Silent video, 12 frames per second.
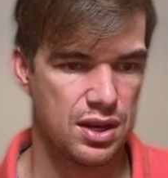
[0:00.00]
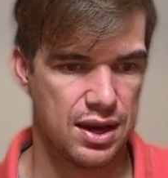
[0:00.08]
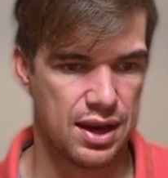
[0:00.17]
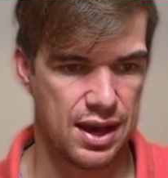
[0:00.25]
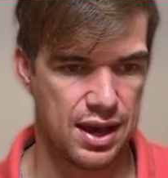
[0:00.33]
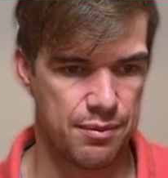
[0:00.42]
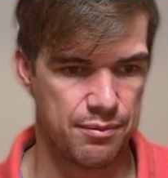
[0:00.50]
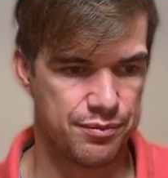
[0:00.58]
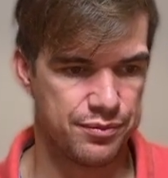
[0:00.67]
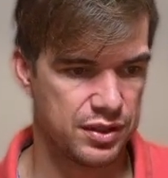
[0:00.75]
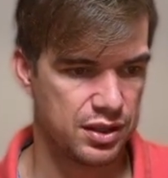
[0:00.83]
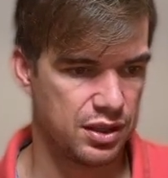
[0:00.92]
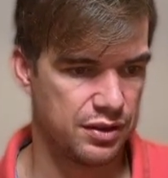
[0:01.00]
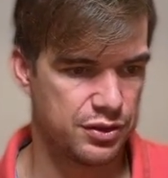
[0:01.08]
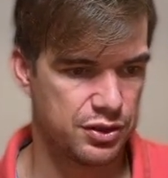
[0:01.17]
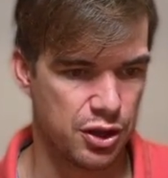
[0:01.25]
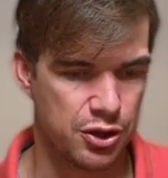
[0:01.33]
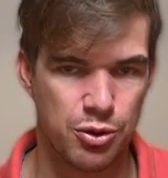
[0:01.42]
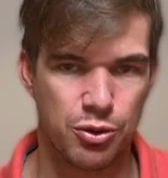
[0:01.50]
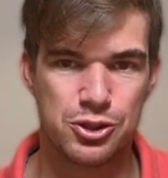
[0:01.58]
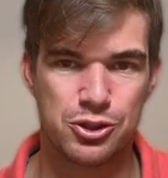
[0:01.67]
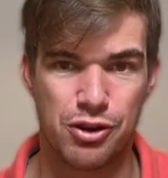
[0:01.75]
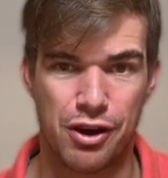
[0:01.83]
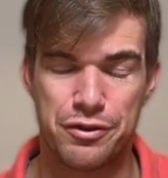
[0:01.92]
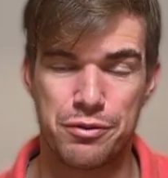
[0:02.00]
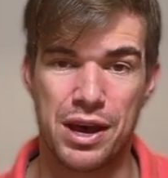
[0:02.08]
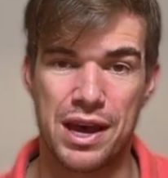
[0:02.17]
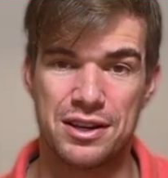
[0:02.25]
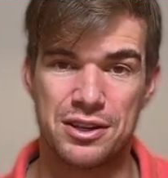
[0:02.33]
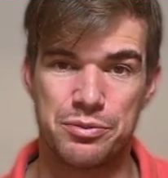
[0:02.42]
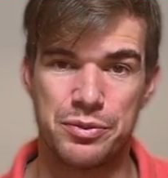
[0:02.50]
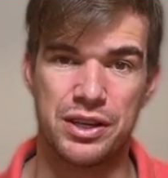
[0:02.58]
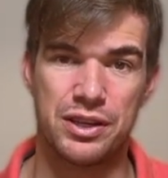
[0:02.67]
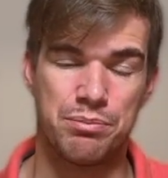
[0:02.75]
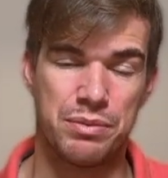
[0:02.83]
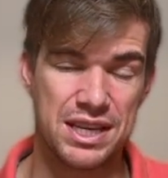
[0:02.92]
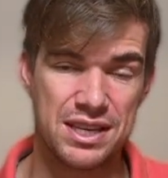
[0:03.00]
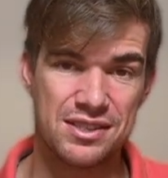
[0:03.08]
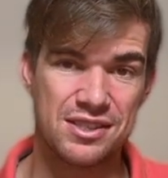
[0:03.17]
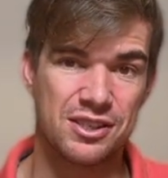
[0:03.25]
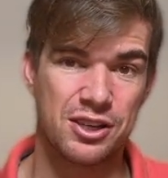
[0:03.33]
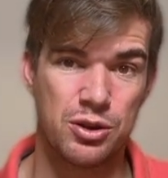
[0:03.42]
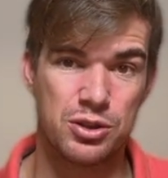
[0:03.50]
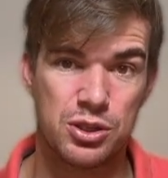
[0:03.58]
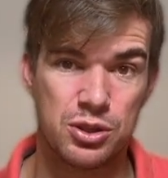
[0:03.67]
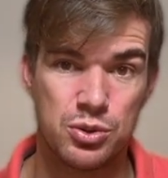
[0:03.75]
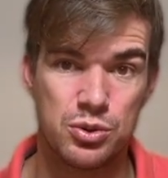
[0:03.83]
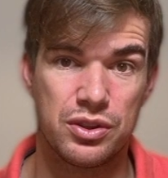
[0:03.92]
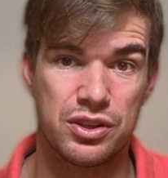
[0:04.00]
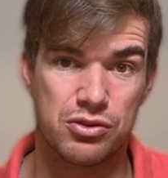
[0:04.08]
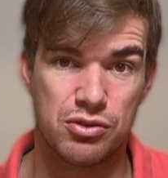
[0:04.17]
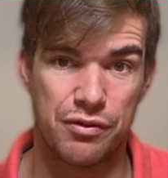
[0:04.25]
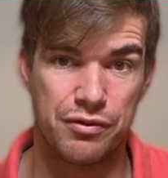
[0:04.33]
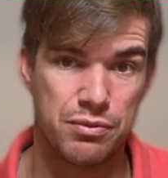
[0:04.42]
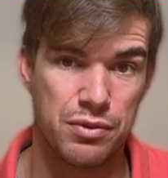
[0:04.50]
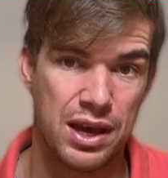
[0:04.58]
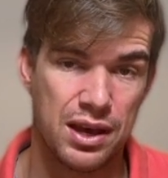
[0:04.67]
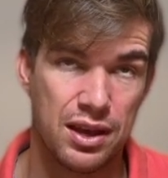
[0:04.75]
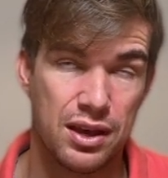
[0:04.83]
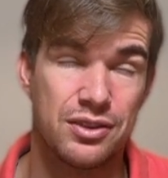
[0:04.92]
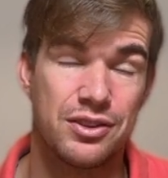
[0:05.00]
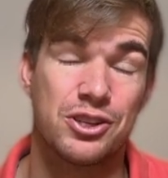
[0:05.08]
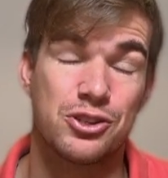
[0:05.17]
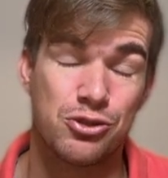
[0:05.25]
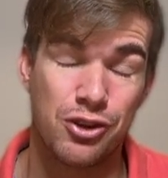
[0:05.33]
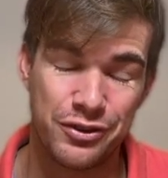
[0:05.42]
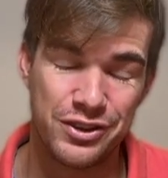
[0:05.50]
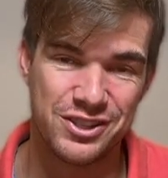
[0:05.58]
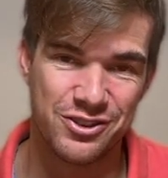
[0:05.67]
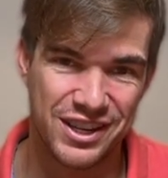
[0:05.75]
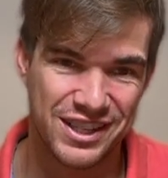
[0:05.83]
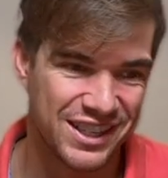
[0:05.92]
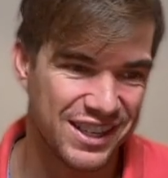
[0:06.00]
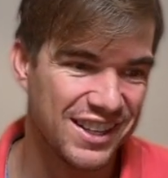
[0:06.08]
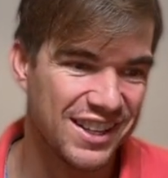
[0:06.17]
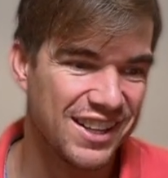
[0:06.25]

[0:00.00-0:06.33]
If you don't know what scruffy madness means, go to the Scruffy Trader